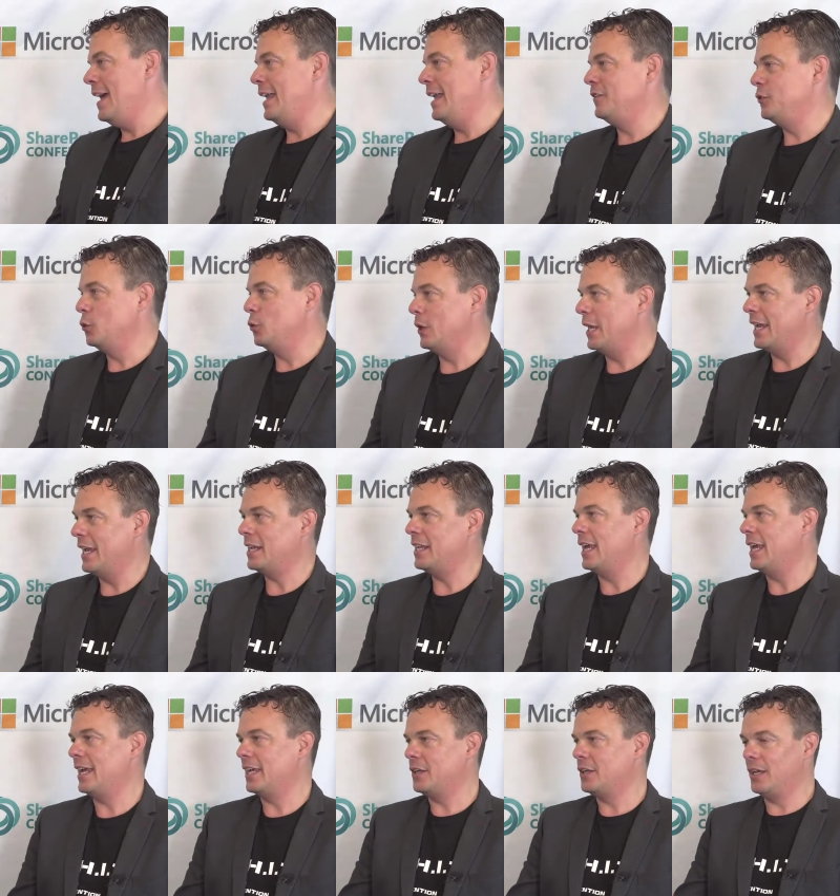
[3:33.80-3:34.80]
And do like
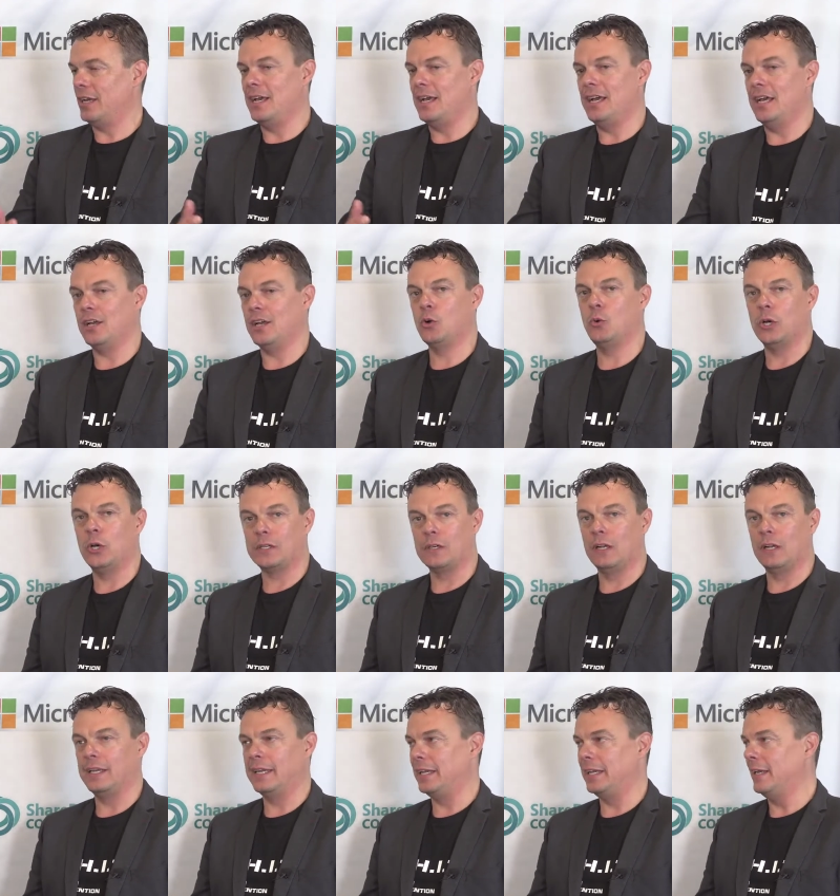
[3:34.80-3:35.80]

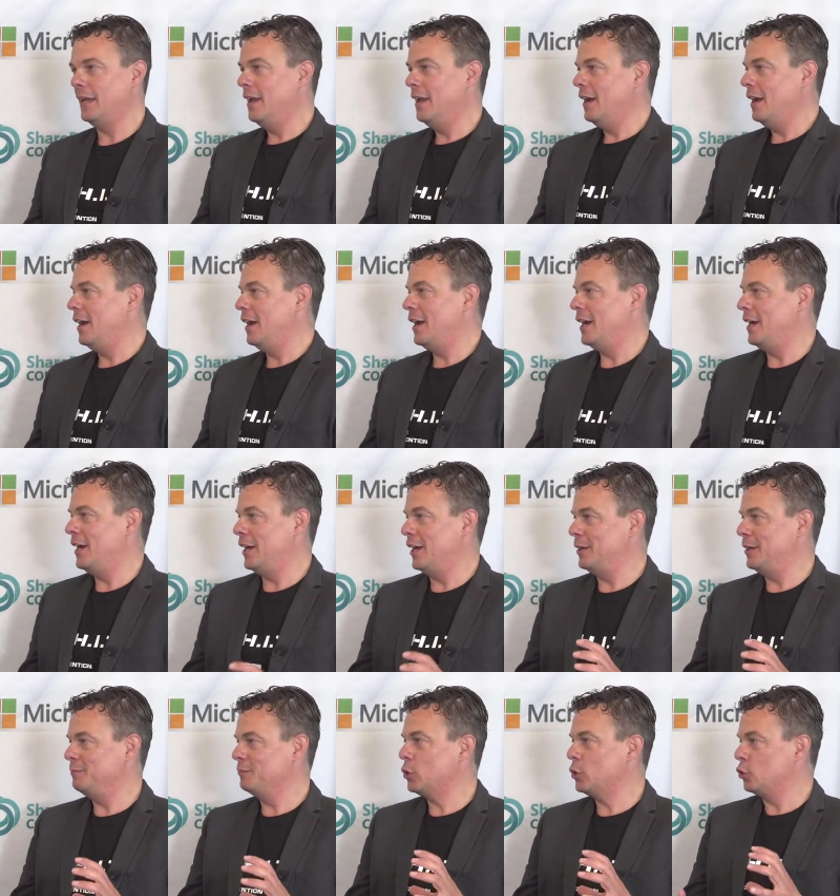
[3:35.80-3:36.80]
quarterly
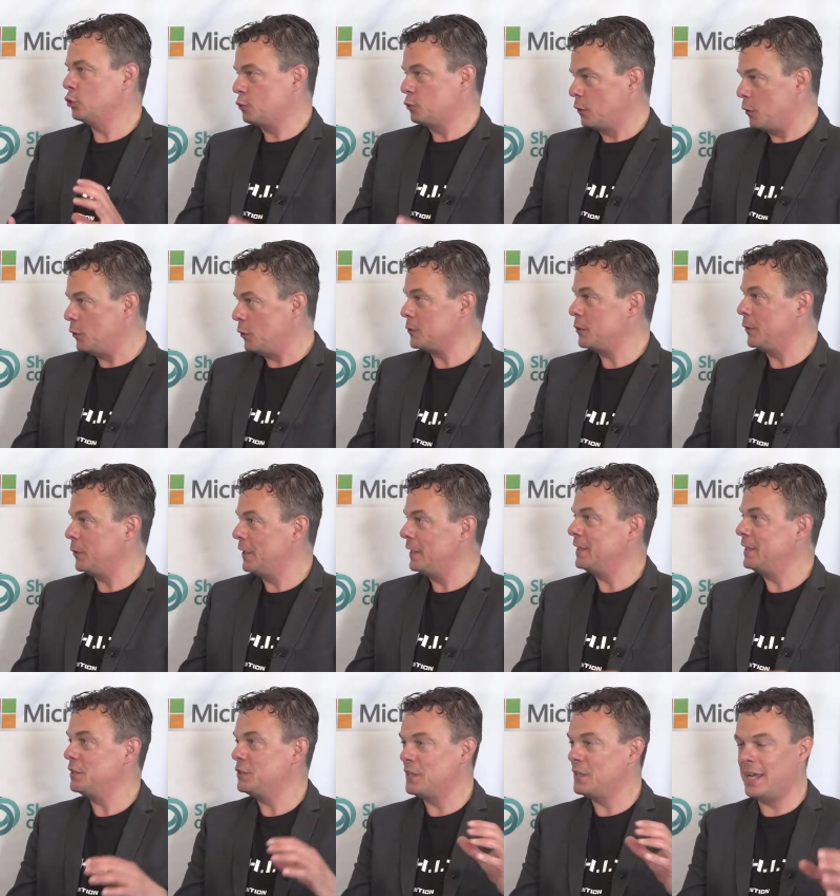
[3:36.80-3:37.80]
controls on it
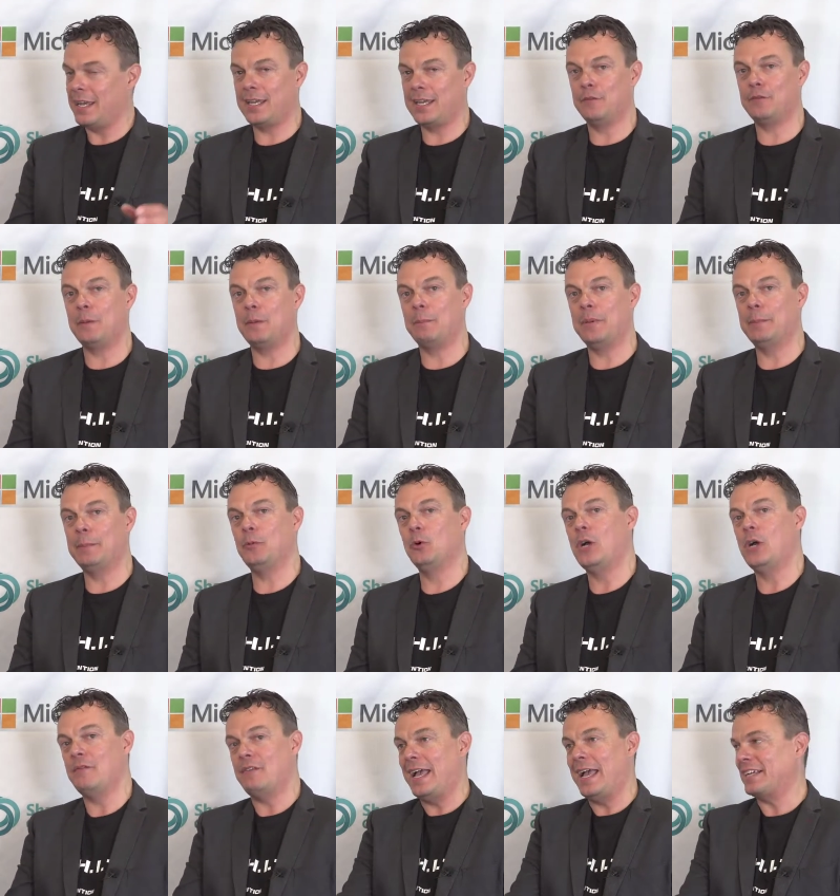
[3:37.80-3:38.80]
and check if the people
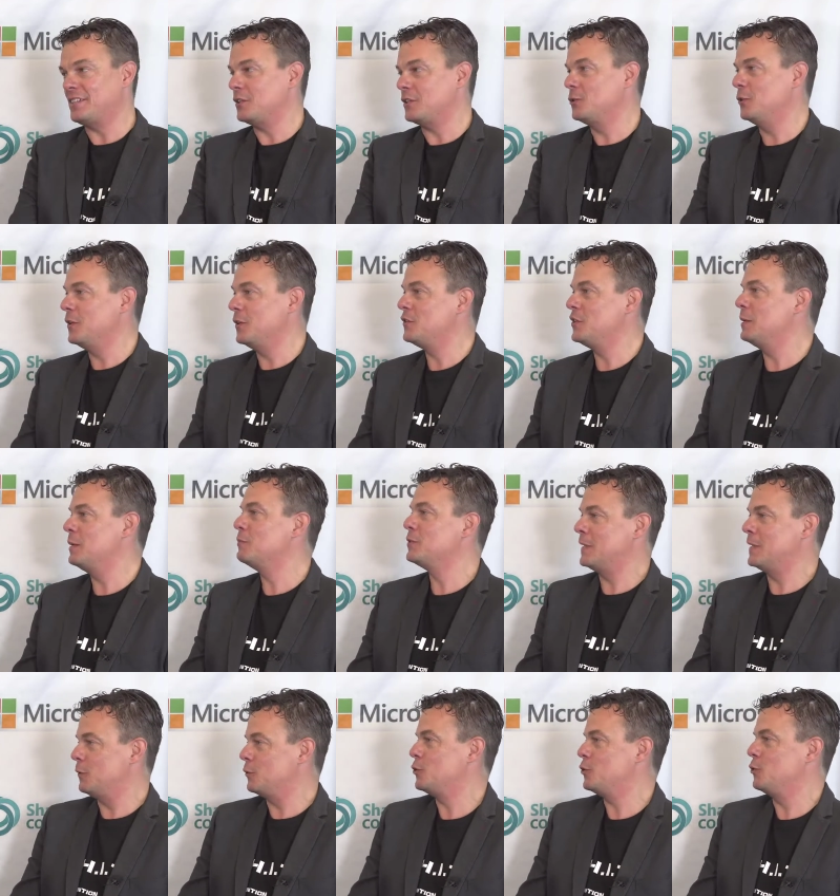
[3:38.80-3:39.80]
who have access to the team
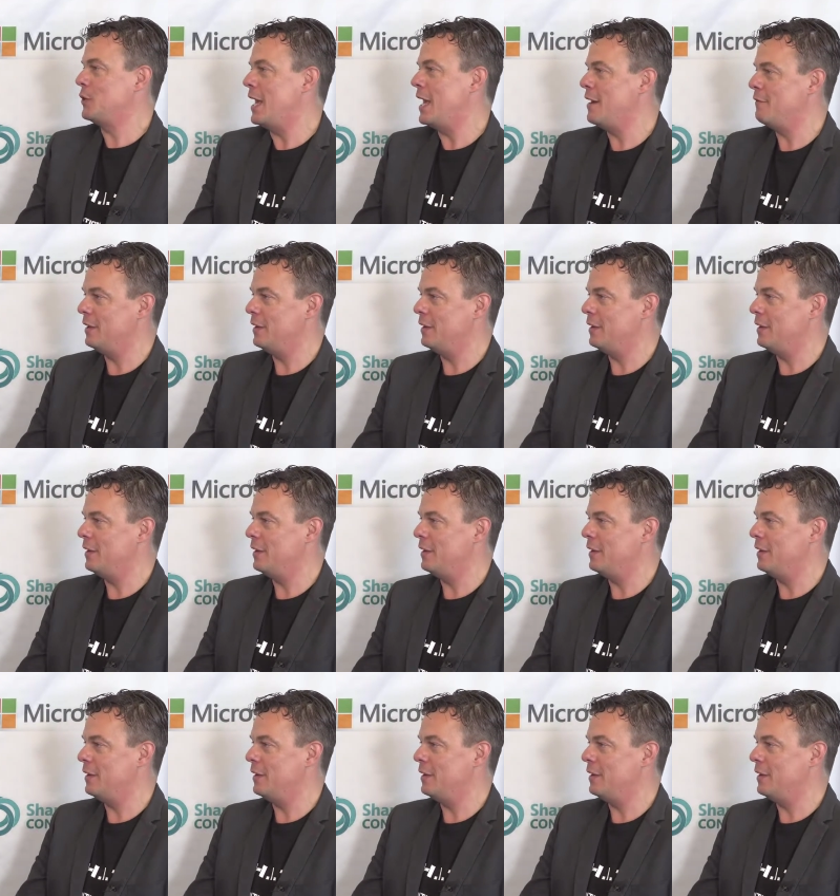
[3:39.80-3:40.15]
still should have